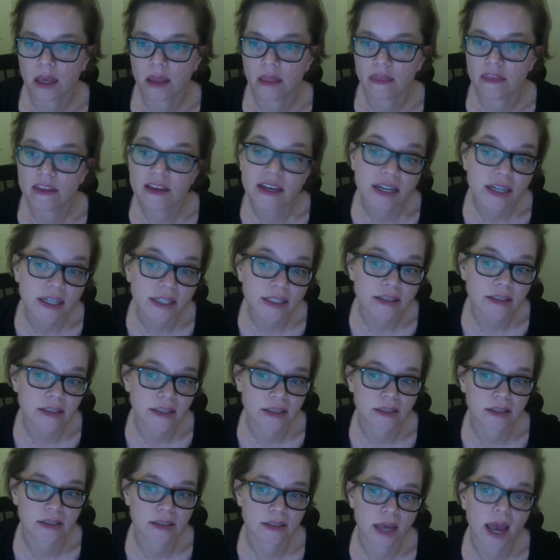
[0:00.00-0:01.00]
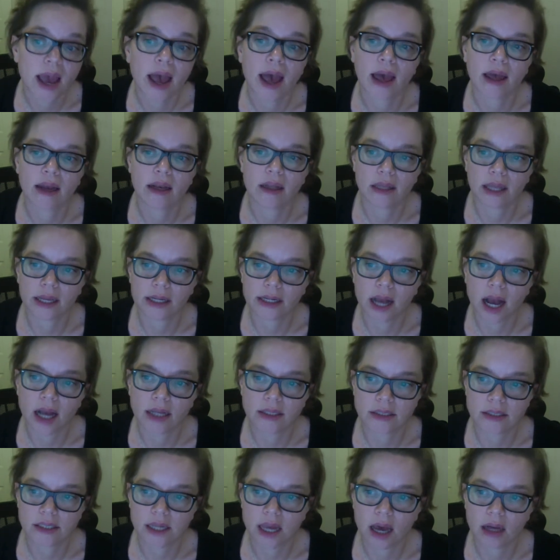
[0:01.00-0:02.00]
This, instead, led
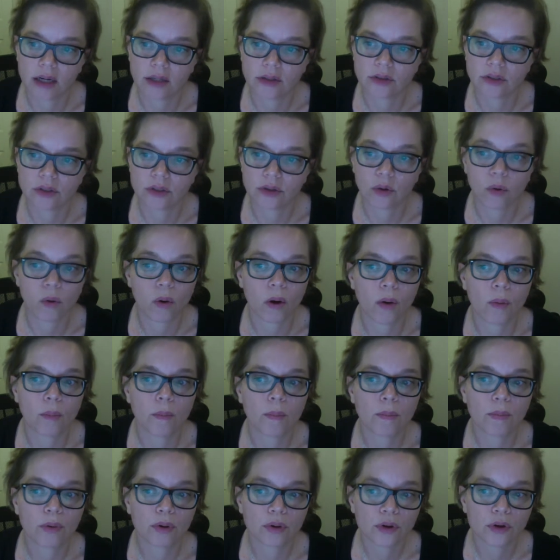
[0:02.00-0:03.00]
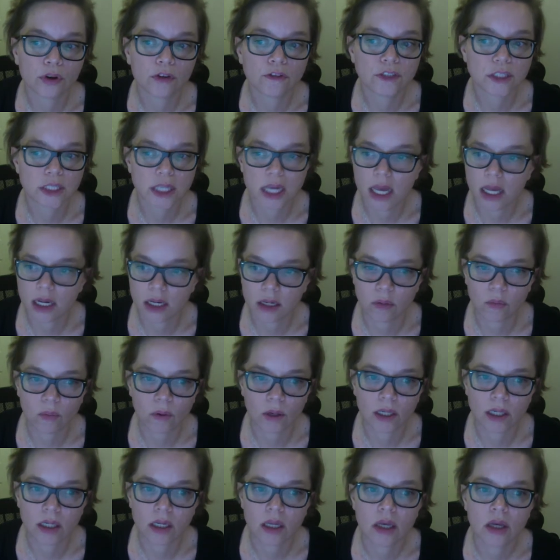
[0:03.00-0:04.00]
Castellano to, quote, prove to
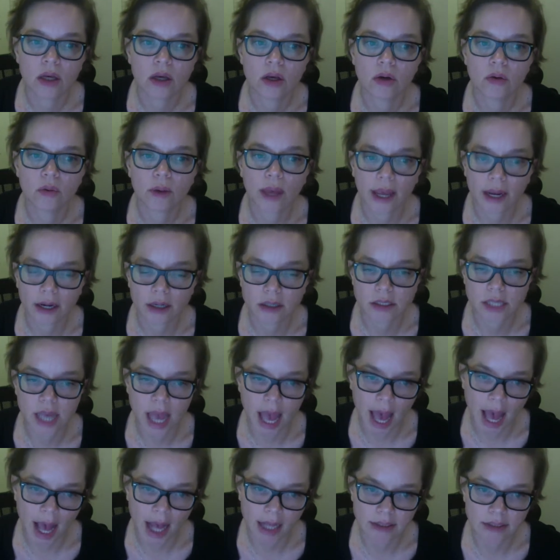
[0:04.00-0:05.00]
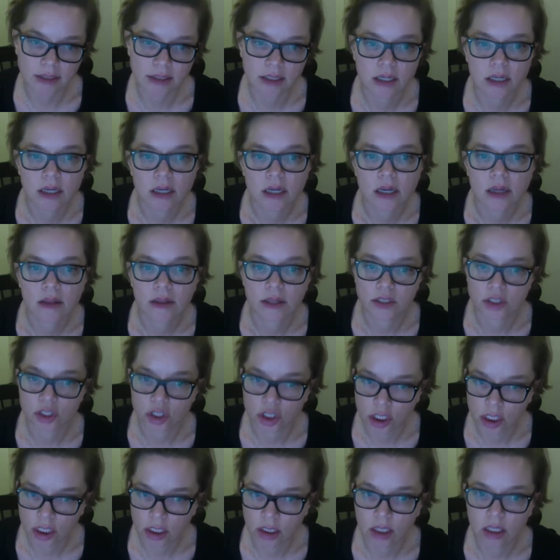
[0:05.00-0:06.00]
anyone who cared to ask that
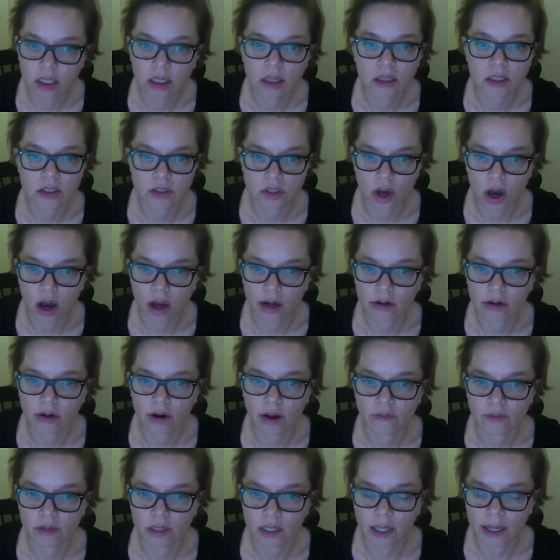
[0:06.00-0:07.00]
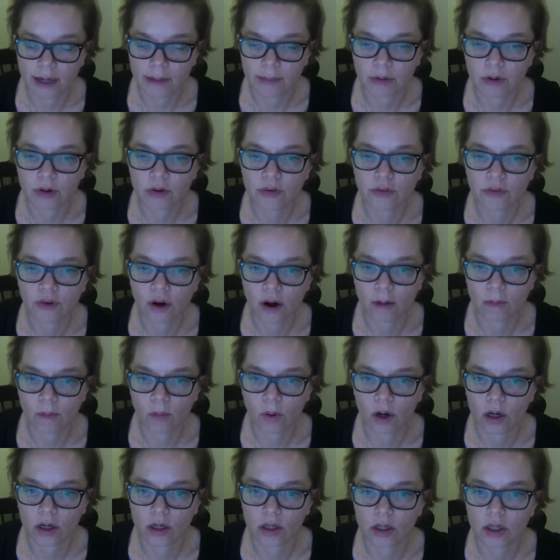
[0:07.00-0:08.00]
she, the daughter of a laborer farm
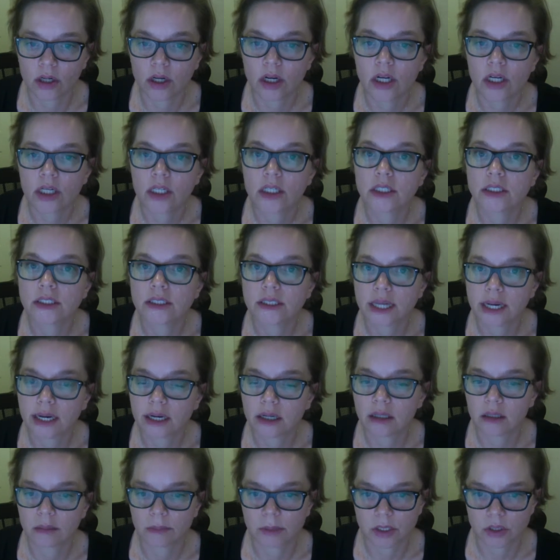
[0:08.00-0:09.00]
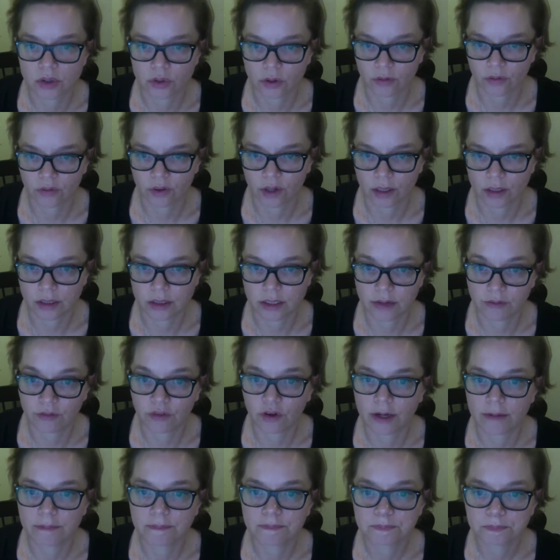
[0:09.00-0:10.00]
worker, could dare to be
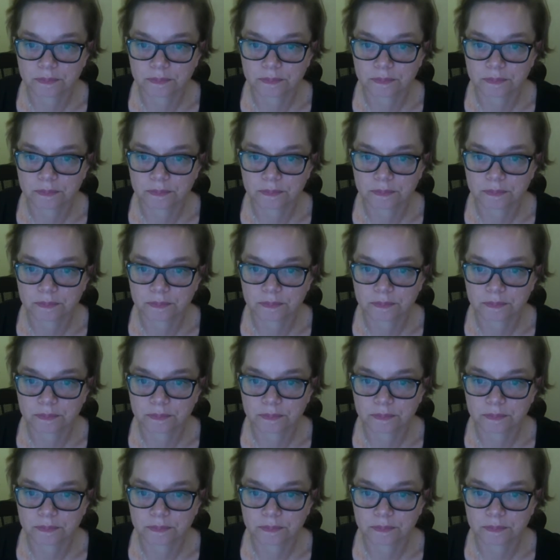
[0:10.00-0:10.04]
different.